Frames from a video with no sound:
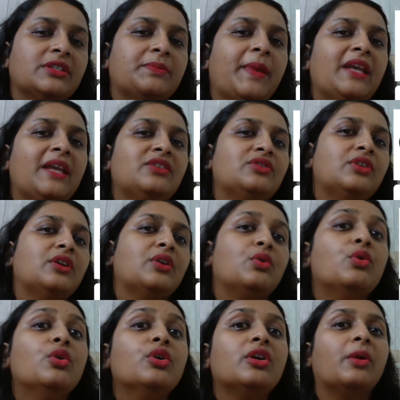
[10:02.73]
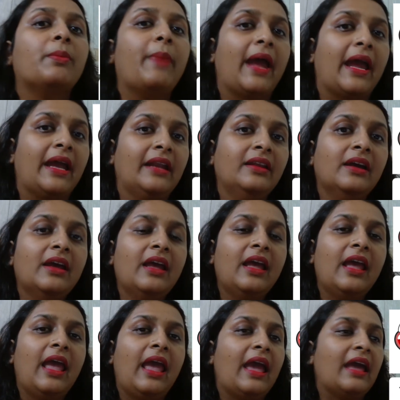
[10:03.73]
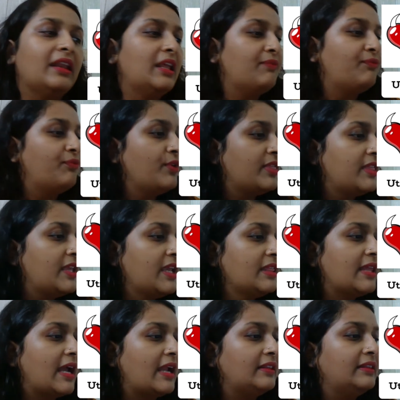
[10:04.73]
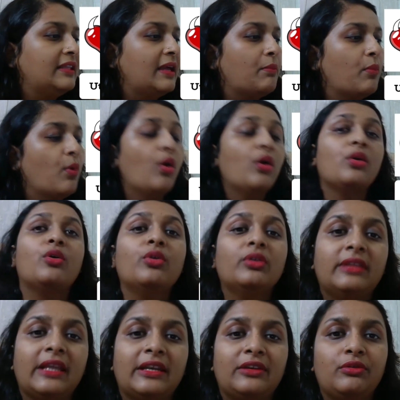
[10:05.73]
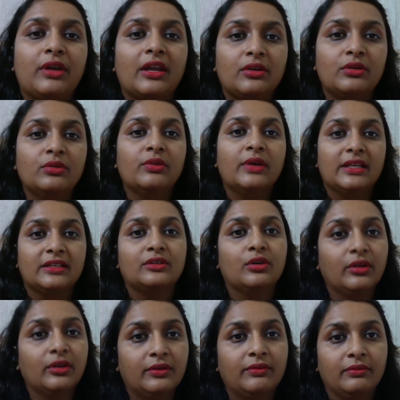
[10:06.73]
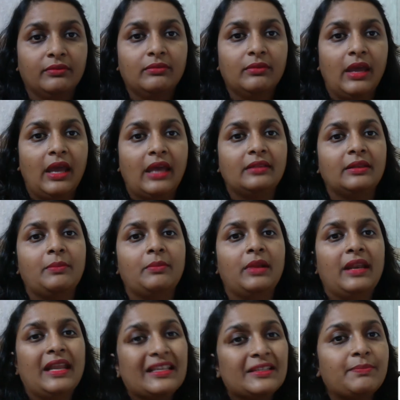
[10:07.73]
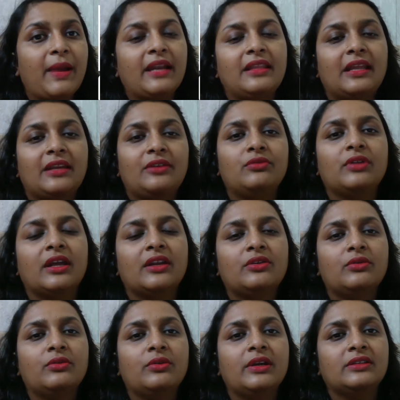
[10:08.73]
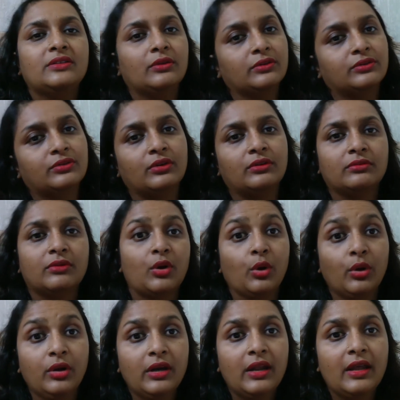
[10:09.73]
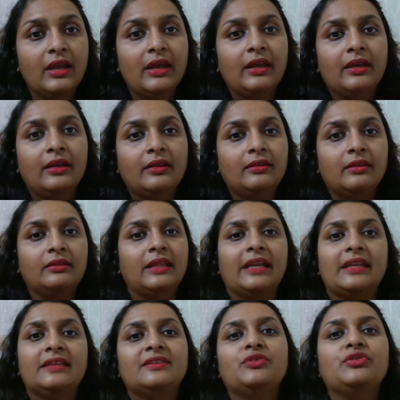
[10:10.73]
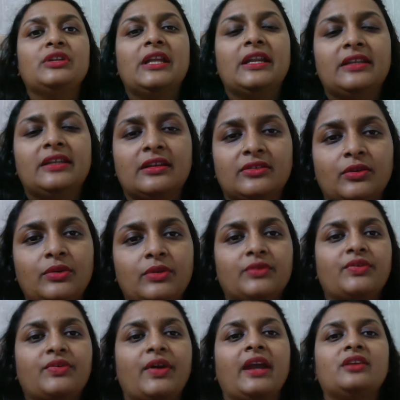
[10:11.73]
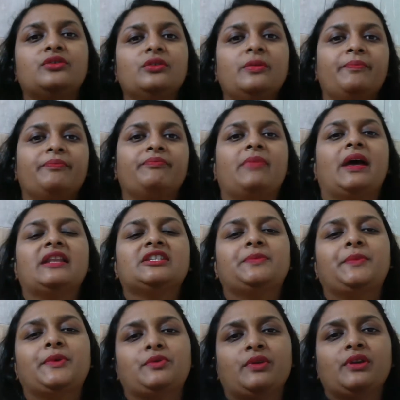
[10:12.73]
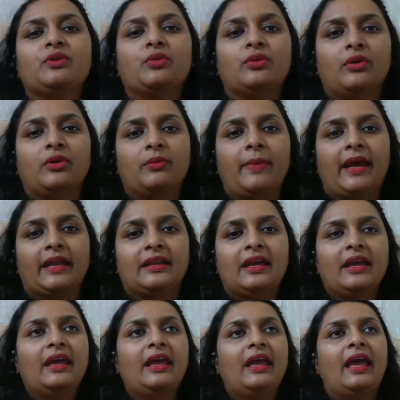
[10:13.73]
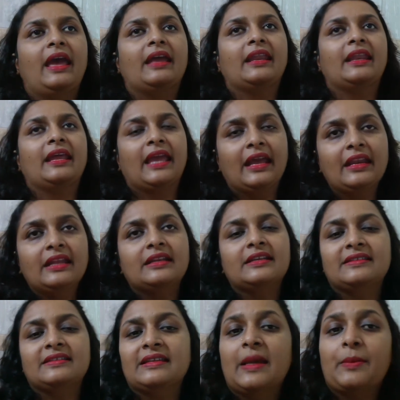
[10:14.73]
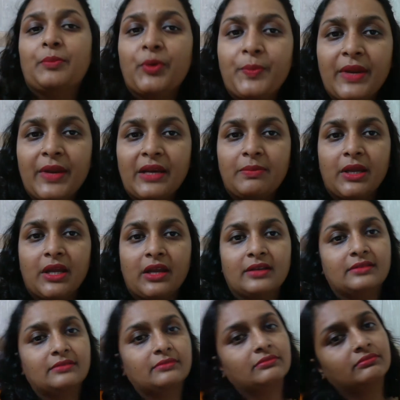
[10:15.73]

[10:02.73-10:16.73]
based on good or bad, and if we think that the more good that you can do is good and the less bad that you can do is also good, that is utility. So you're trying to balance between good or bad, and again it is inappropriate, because